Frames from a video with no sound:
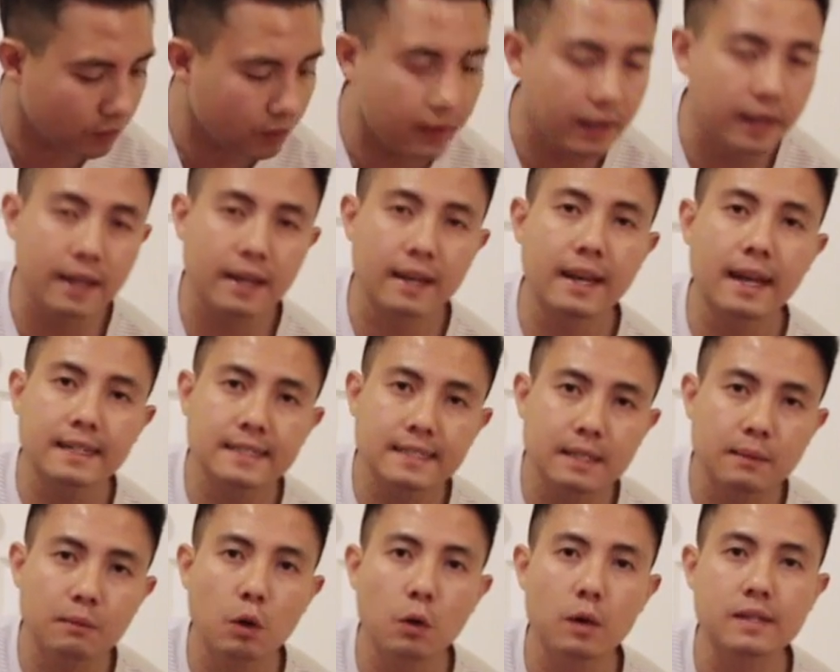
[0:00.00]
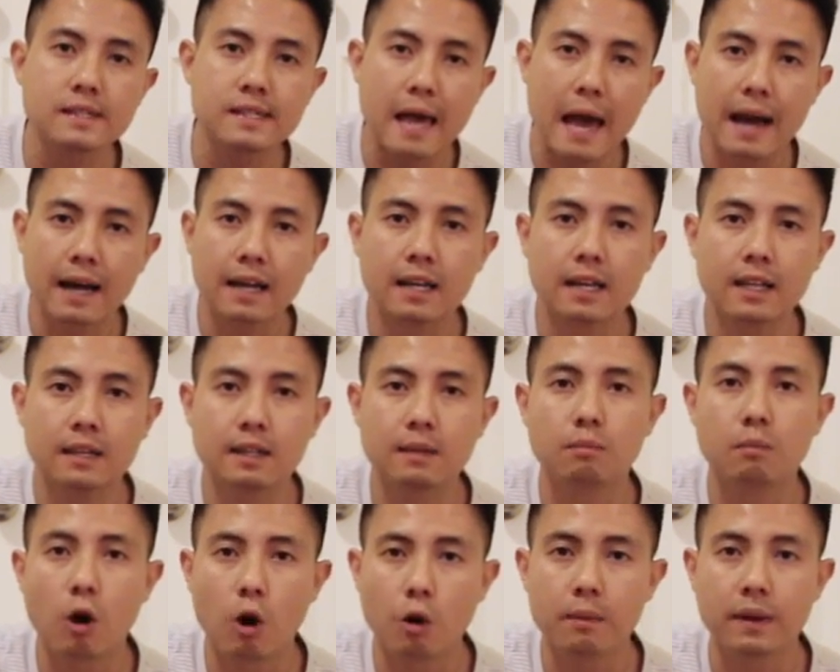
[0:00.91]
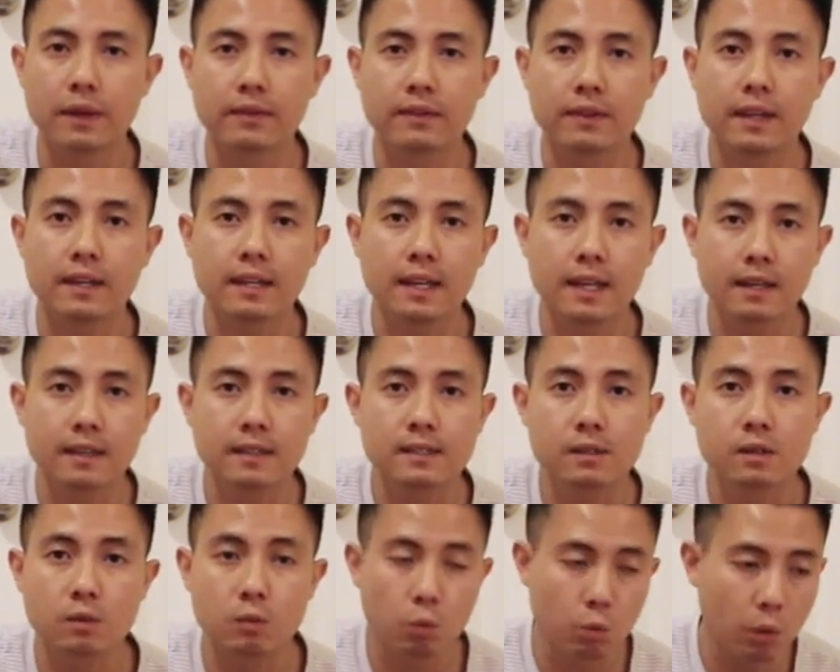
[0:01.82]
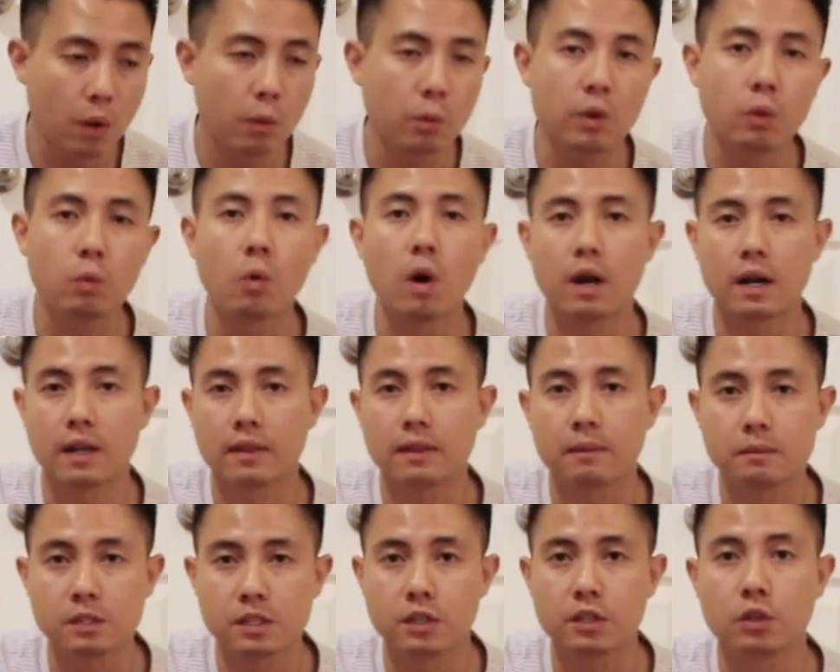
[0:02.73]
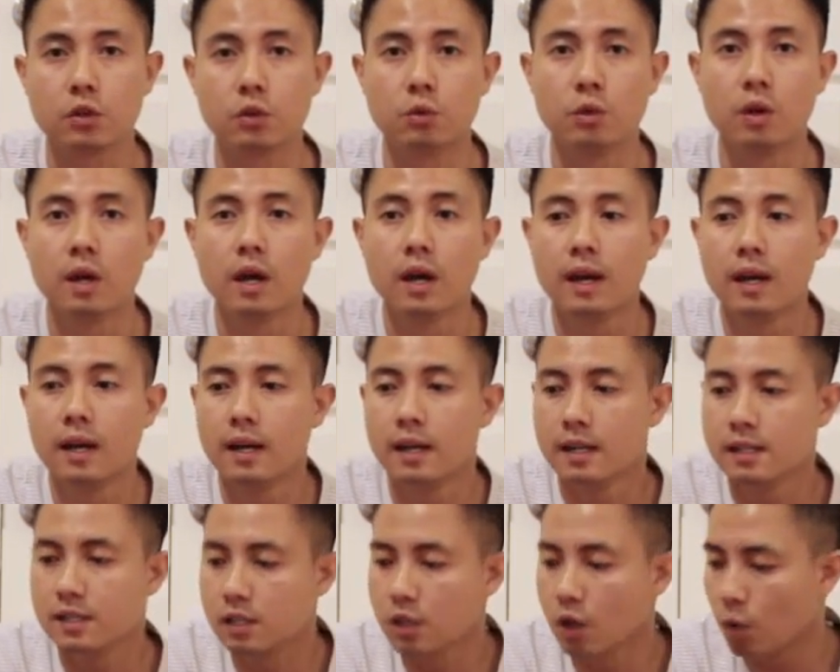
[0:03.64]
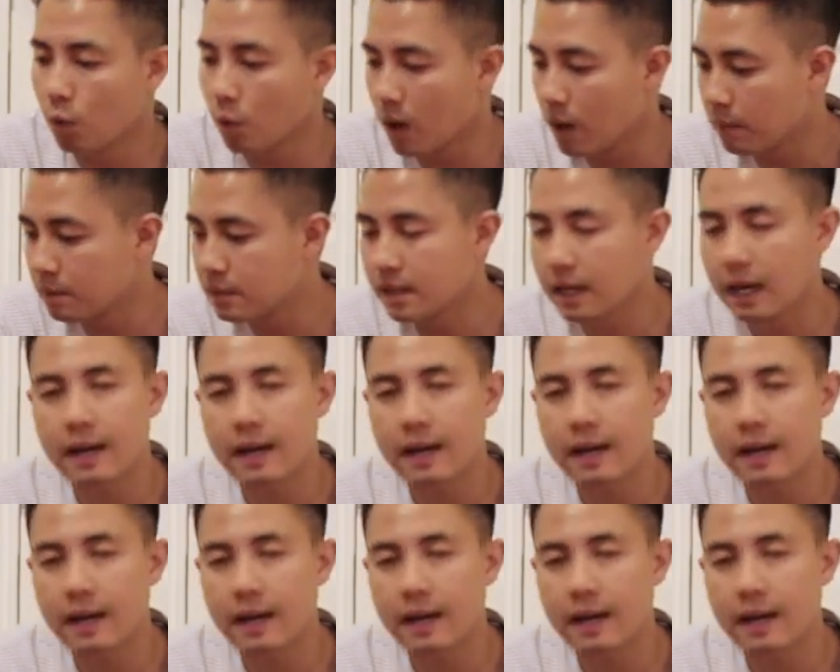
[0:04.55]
it lets them know exactly the moment they did what we wanted them to do. So to